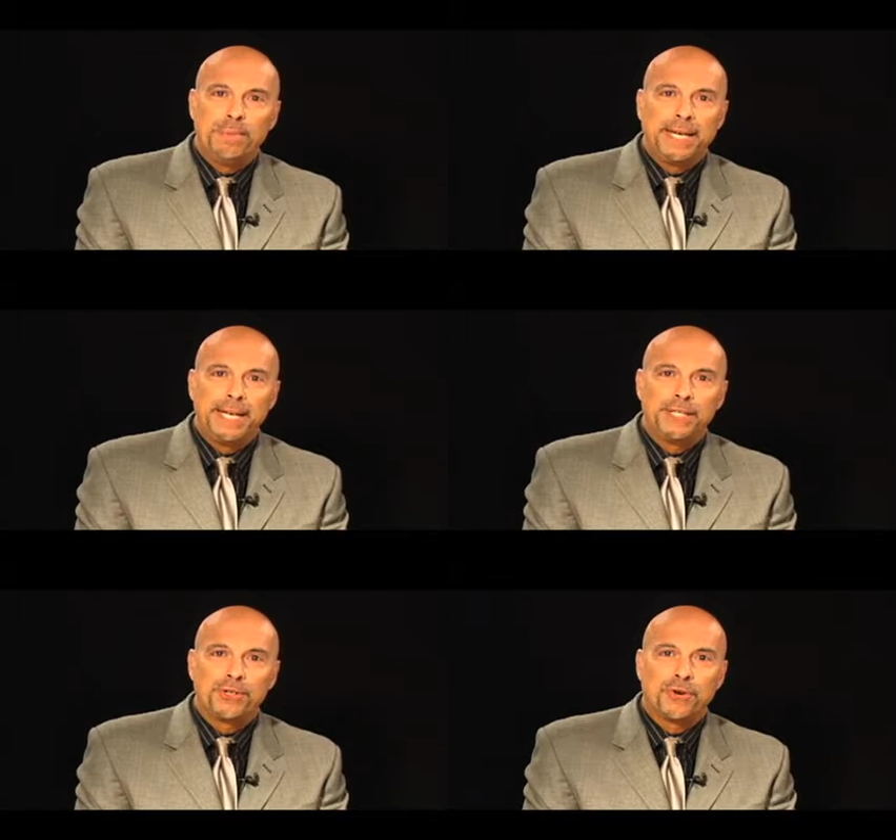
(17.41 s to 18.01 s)

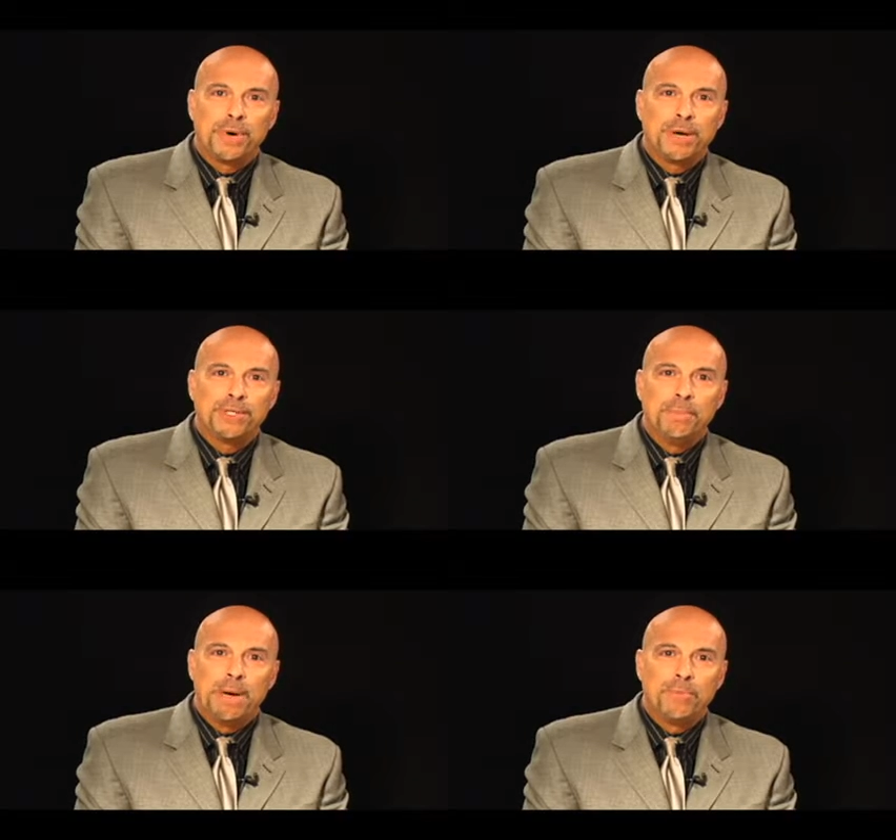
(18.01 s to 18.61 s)
beginning his career
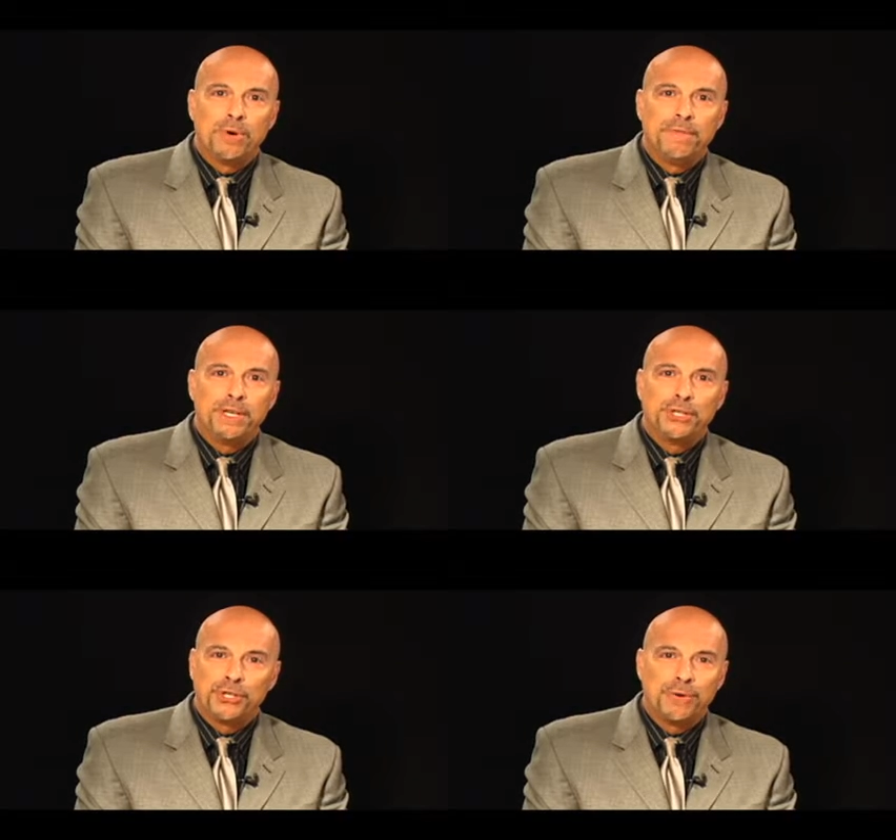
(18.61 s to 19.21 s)
as a member of the
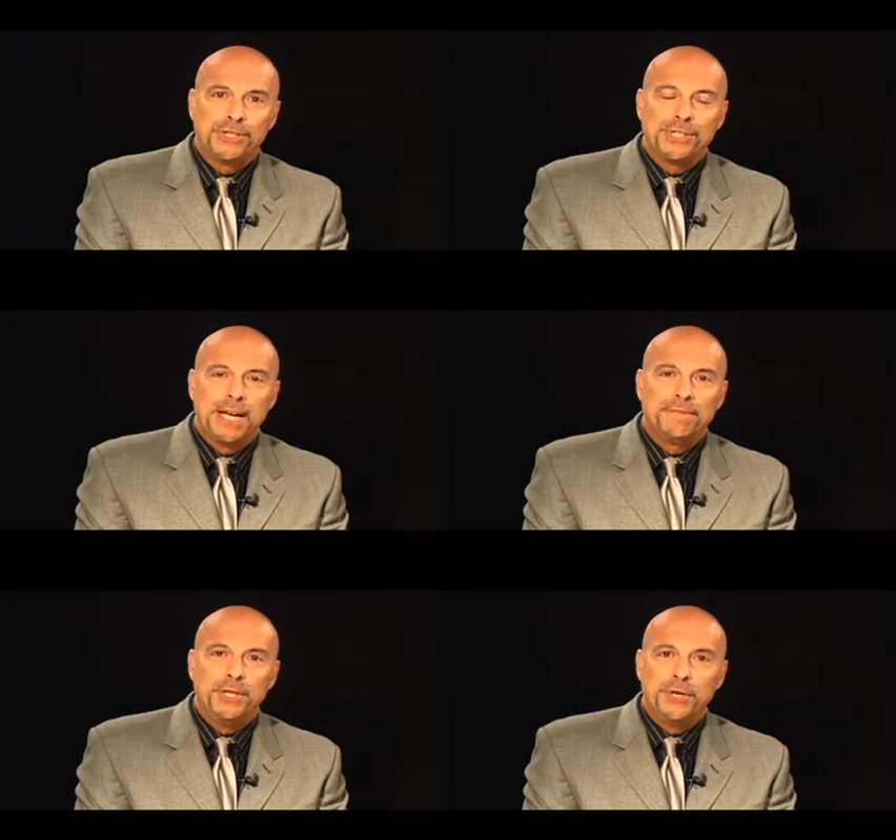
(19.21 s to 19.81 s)
assurance
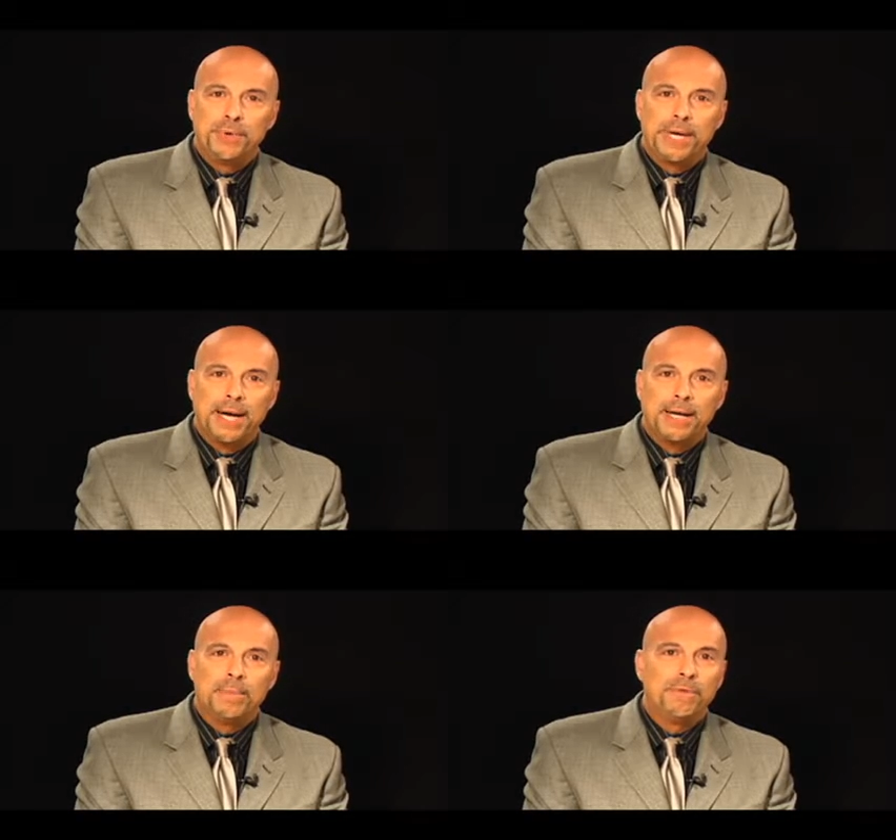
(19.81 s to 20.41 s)
staff in the UK